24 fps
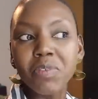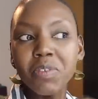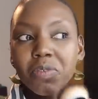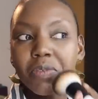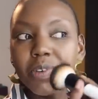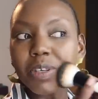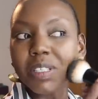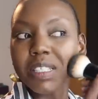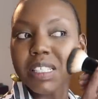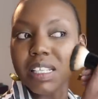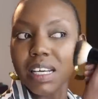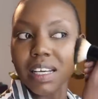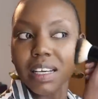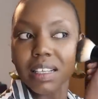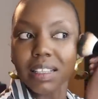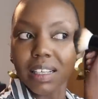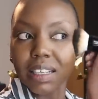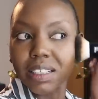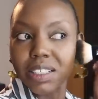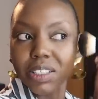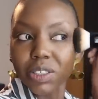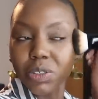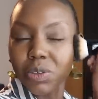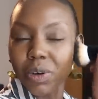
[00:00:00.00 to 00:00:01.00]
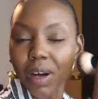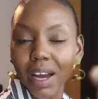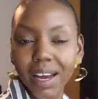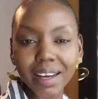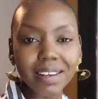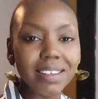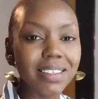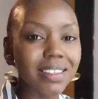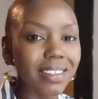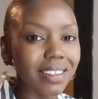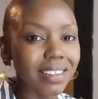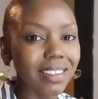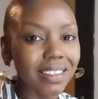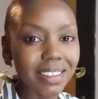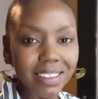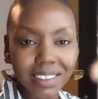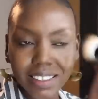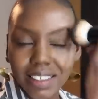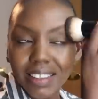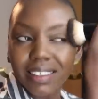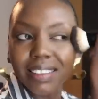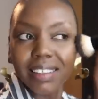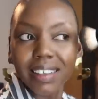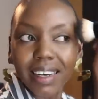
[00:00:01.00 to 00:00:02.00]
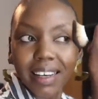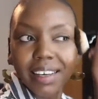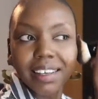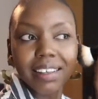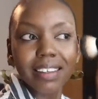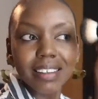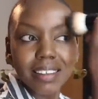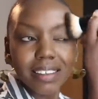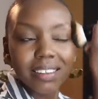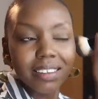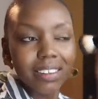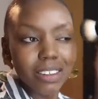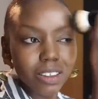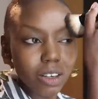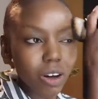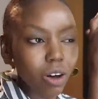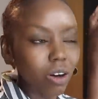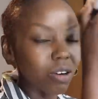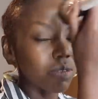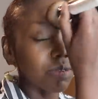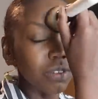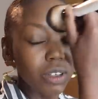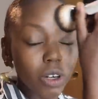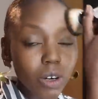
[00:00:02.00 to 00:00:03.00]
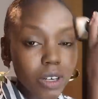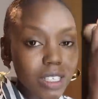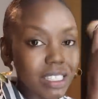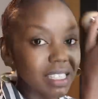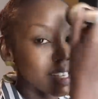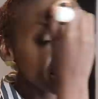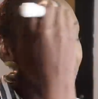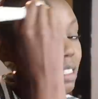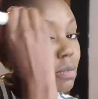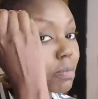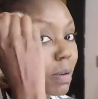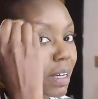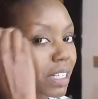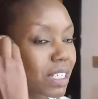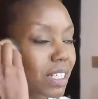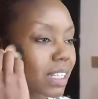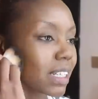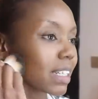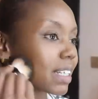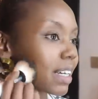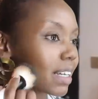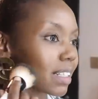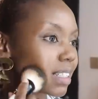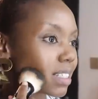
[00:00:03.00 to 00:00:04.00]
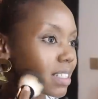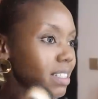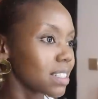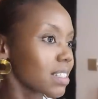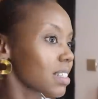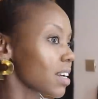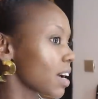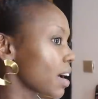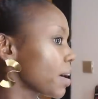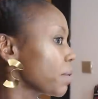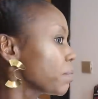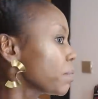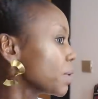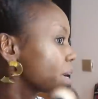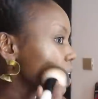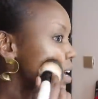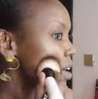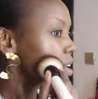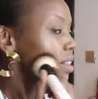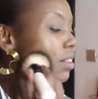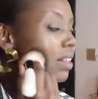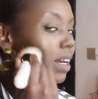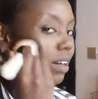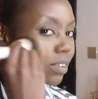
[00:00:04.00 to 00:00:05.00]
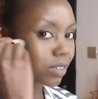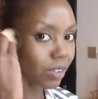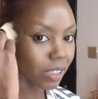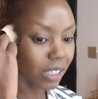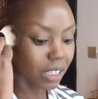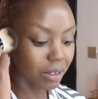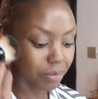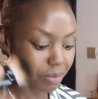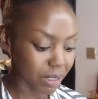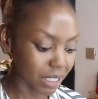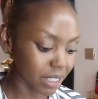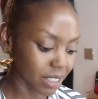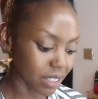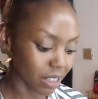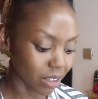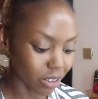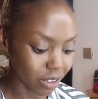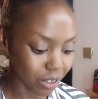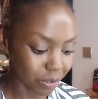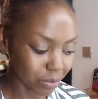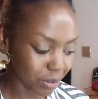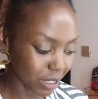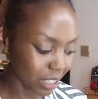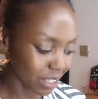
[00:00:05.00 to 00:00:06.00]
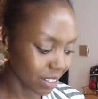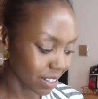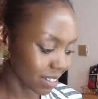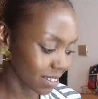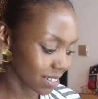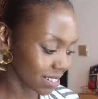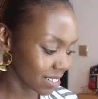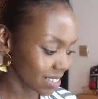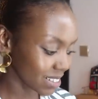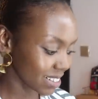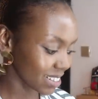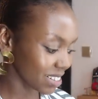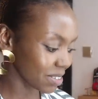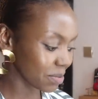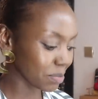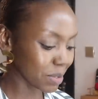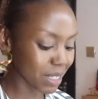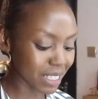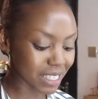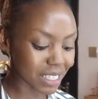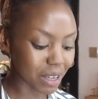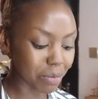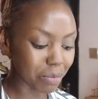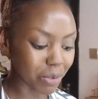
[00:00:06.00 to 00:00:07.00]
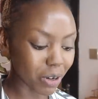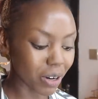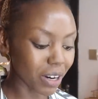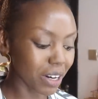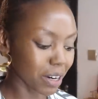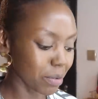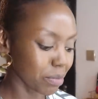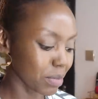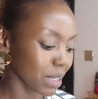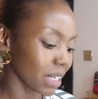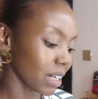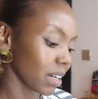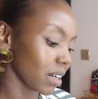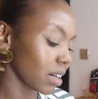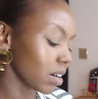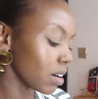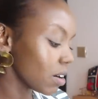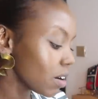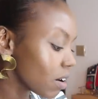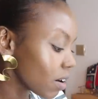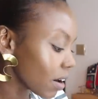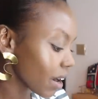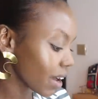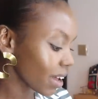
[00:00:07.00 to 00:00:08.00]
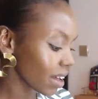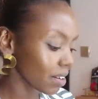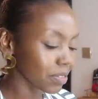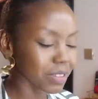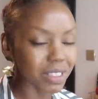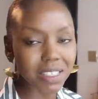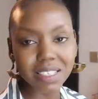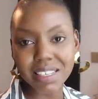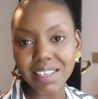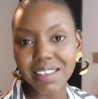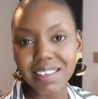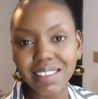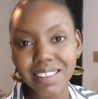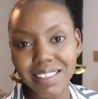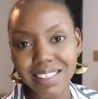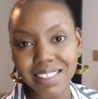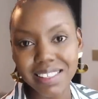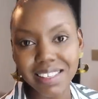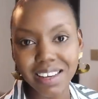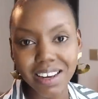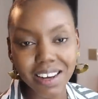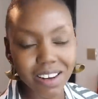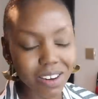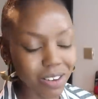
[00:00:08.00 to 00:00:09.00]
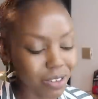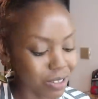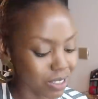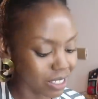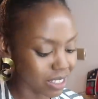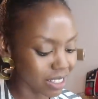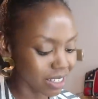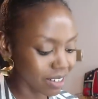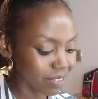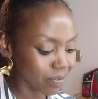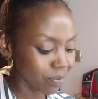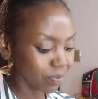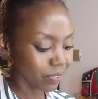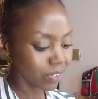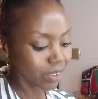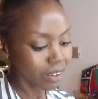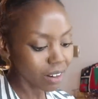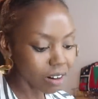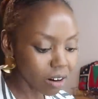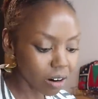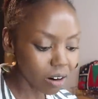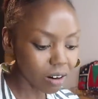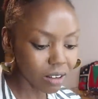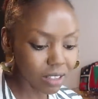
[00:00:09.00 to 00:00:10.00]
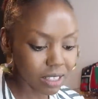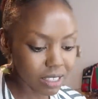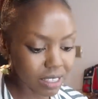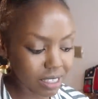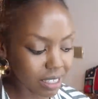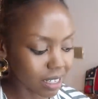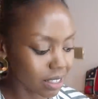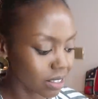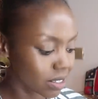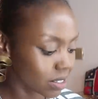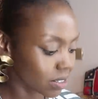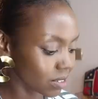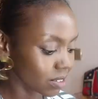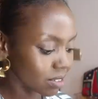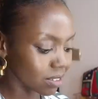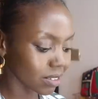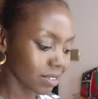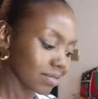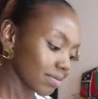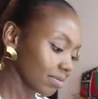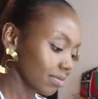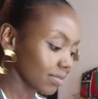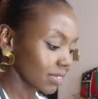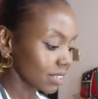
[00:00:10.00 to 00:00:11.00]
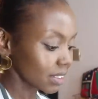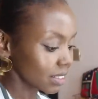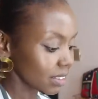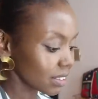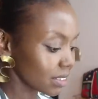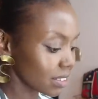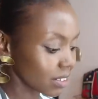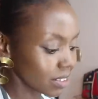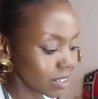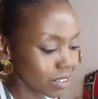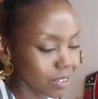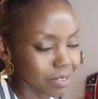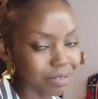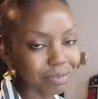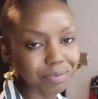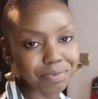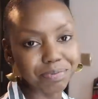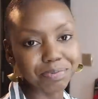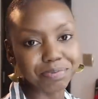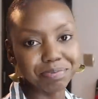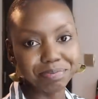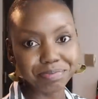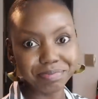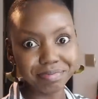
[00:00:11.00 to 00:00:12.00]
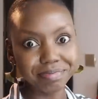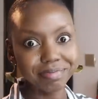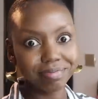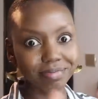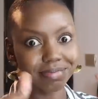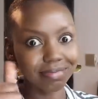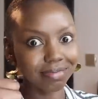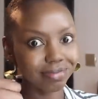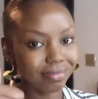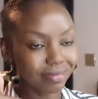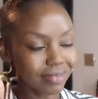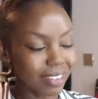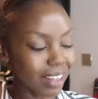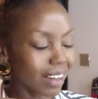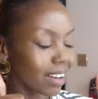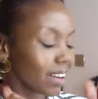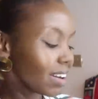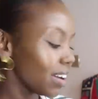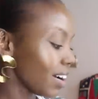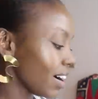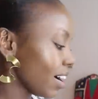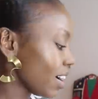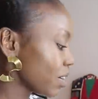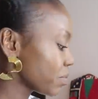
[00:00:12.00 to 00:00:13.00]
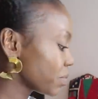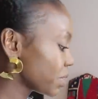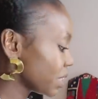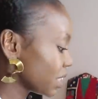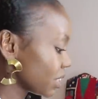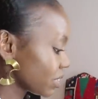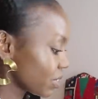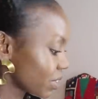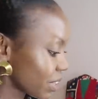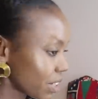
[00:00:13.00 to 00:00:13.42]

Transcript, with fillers: for saying that you actually like long vlogs especially at this time that really means a lot because it means i'm not gonna be like oh i have to take this out oh this has to you know i'm really